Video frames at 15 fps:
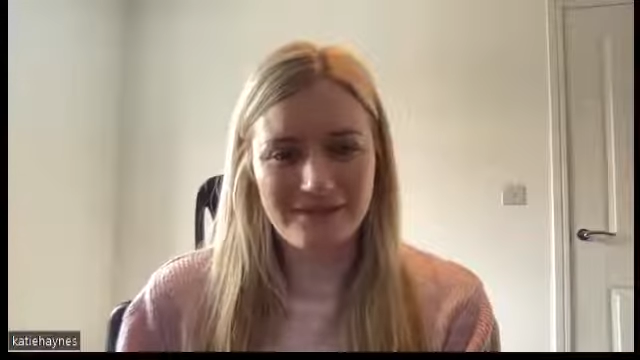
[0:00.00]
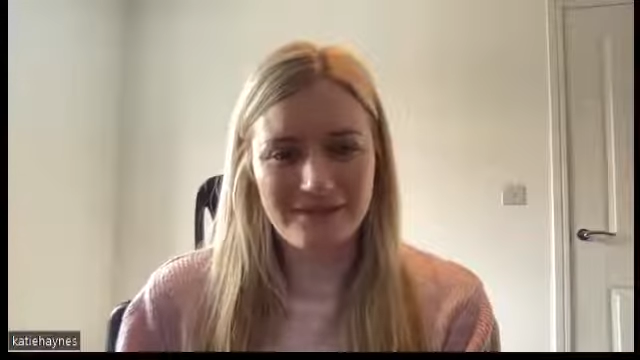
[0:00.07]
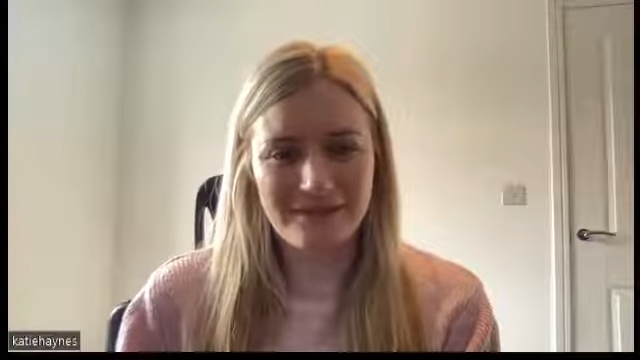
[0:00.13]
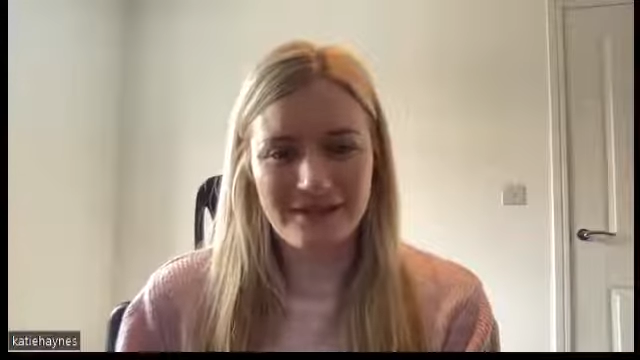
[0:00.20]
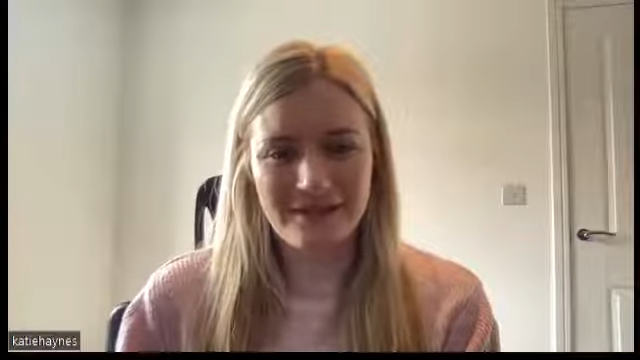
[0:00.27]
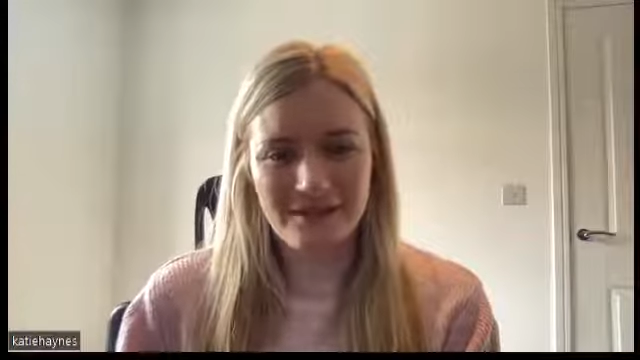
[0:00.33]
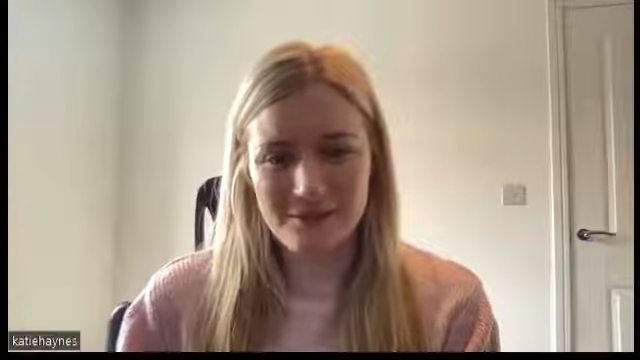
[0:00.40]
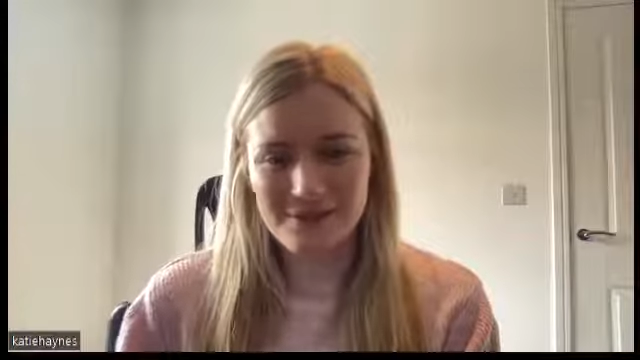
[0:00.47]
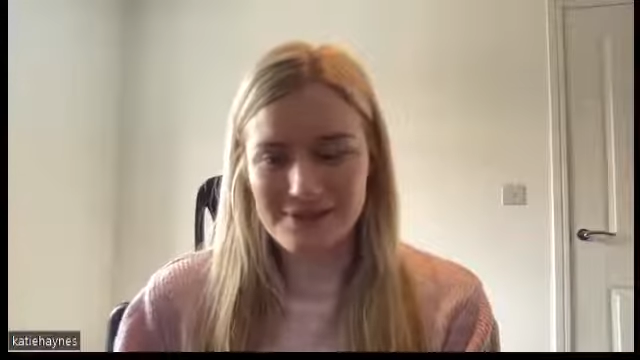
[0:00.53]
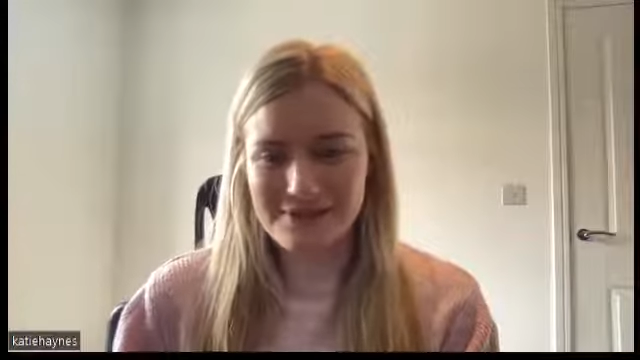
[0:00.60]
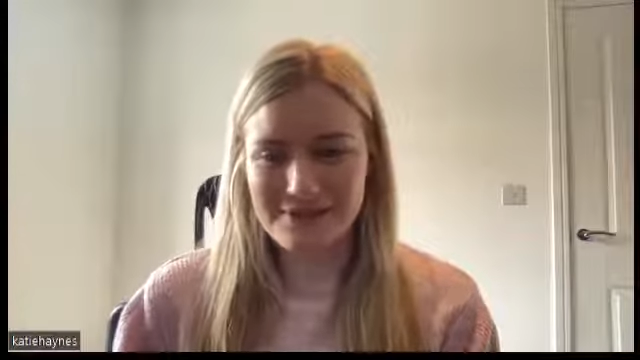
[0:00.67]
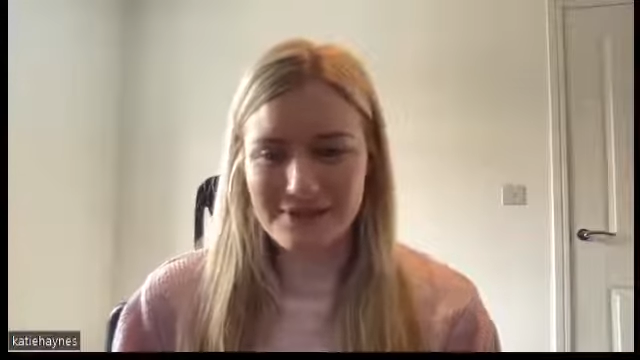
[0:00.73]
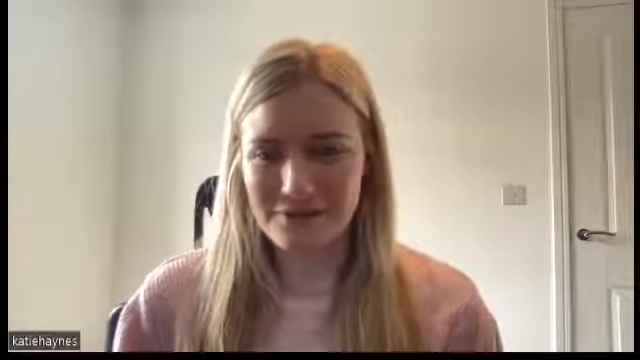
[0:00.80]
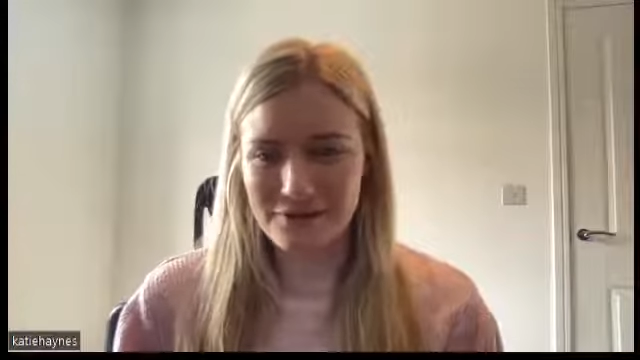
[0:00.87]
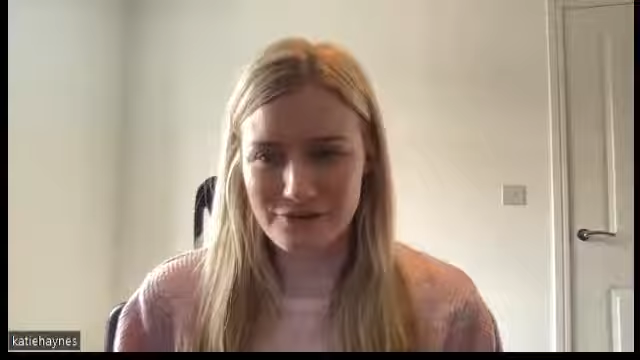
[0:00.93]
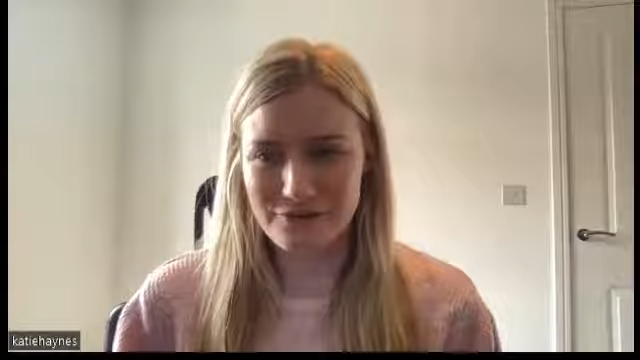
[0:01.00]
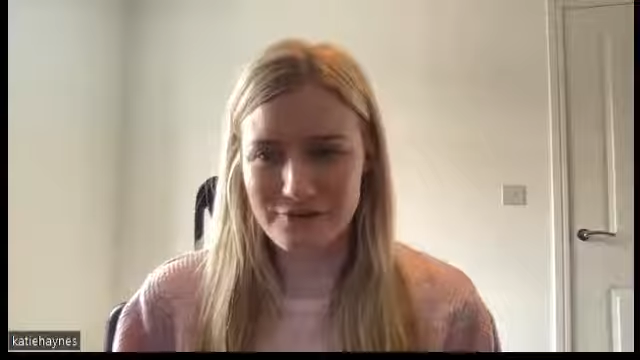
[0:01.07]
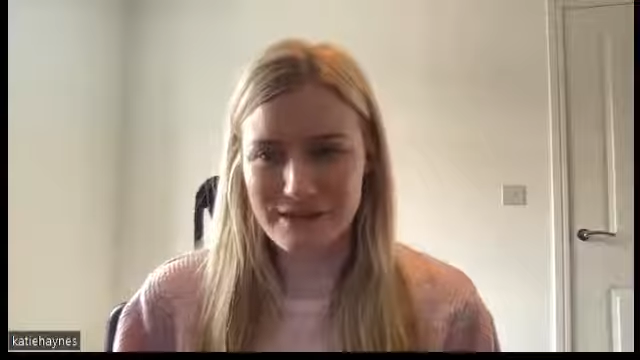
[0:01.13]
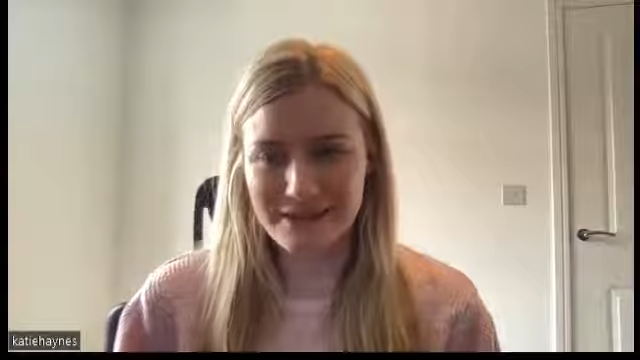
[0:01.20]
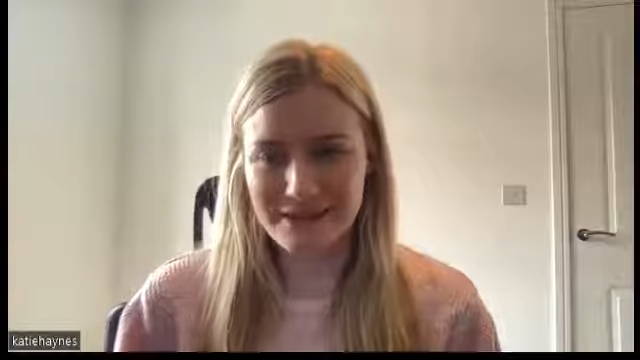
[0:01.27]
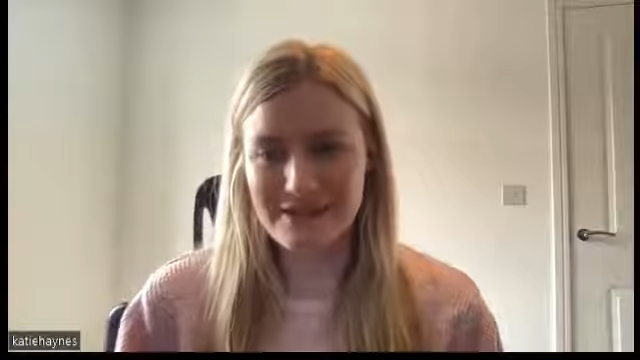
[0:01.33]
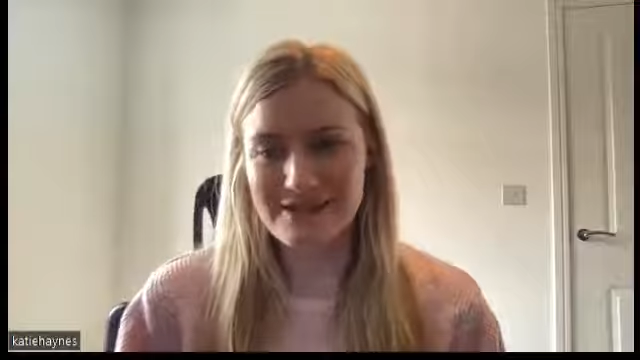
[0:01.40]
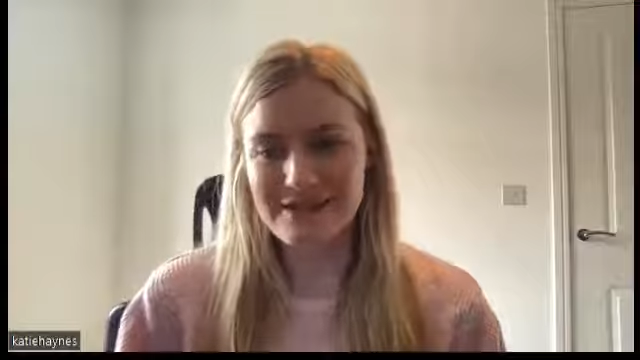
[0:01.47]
you know, oh, it's a lot of money.